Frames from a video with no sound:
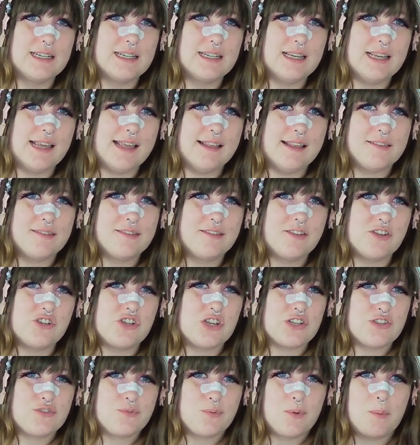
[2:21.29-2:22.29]
is to
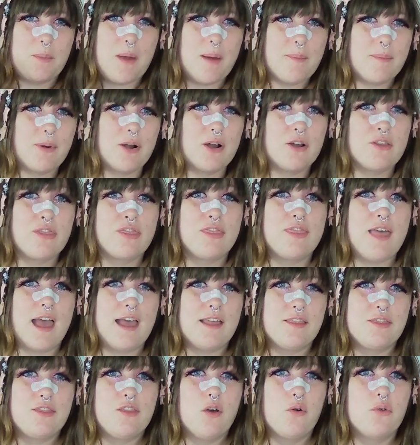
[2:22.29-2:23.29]
just remember that
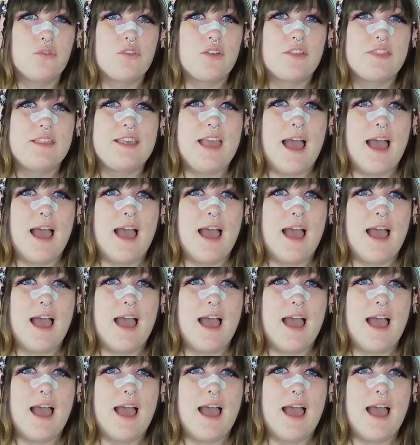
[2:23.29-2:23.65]
those are the